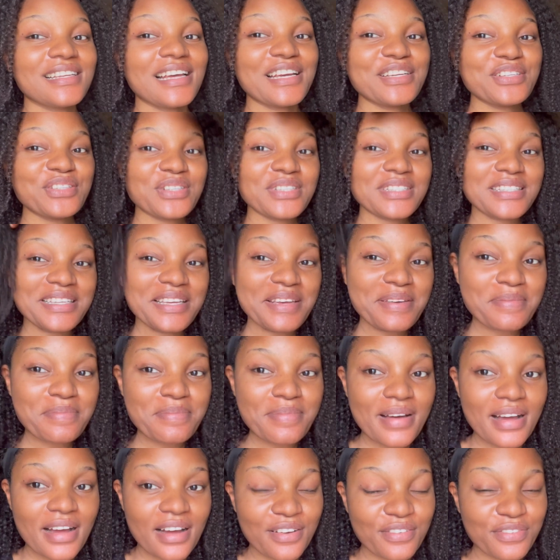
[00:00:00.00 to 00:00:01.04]
I just came
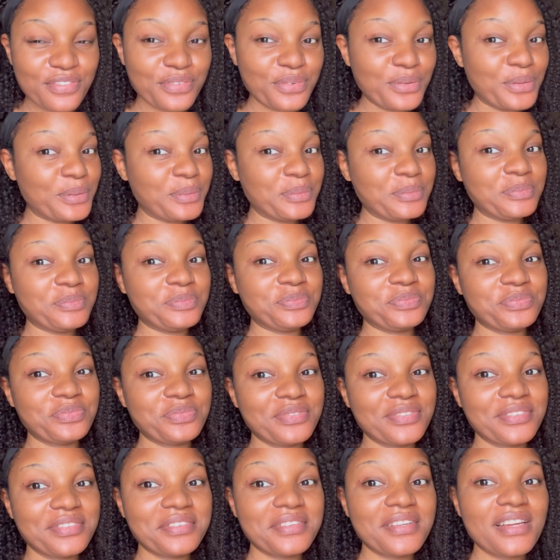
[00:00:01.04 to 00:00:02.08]
back from
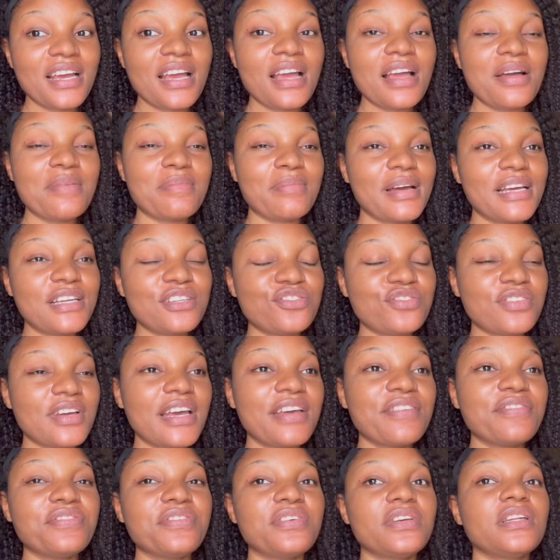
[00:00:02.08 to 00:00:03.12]
my
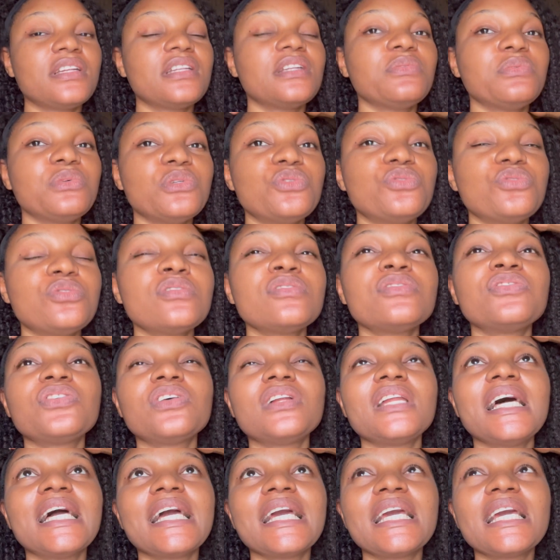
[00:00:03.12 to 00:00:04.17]
driving. We drove for
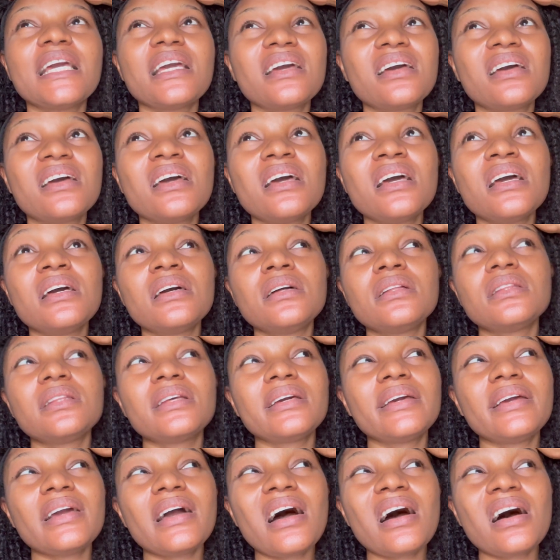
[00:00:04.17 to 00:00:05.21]
like
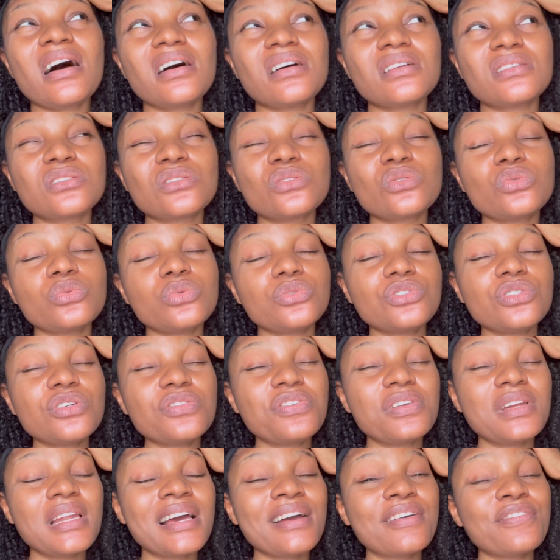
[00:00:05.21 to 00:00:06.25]
3 hours. No, we drove
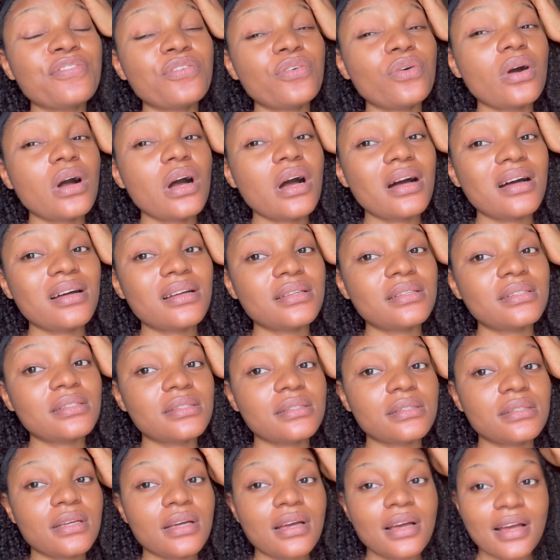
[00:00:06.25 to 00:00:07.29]
for like 4
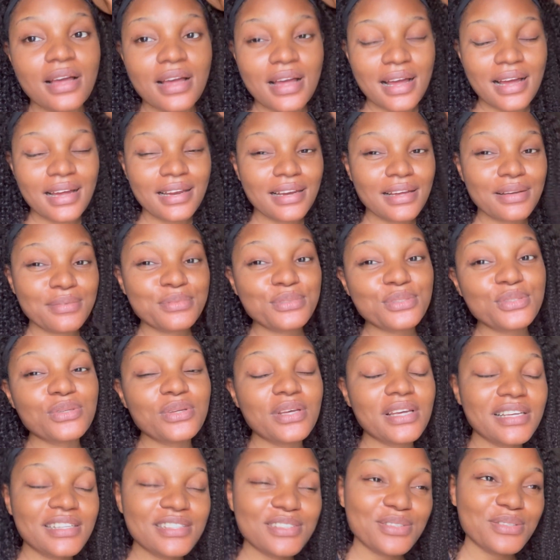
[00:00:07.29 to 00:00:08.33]
hours. And I'm so
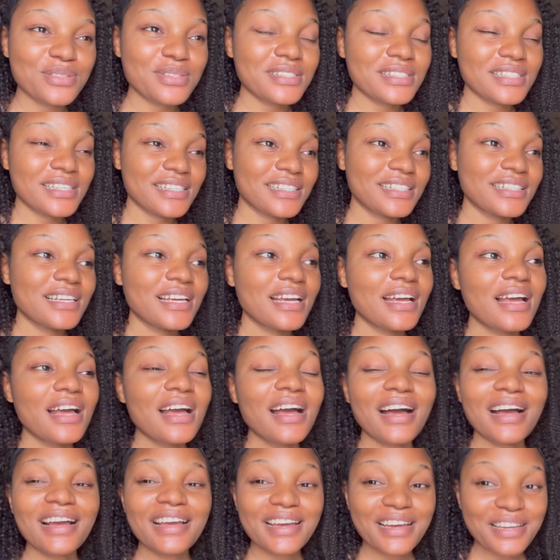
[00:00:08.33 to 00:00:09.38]
exhausted.
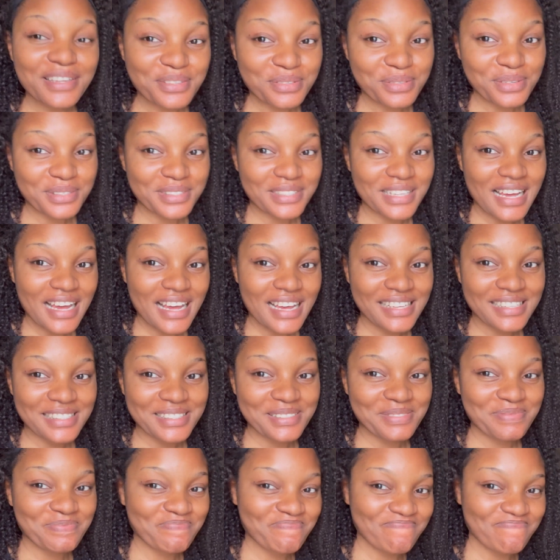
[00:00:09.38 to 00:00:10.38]
And guess what, guys?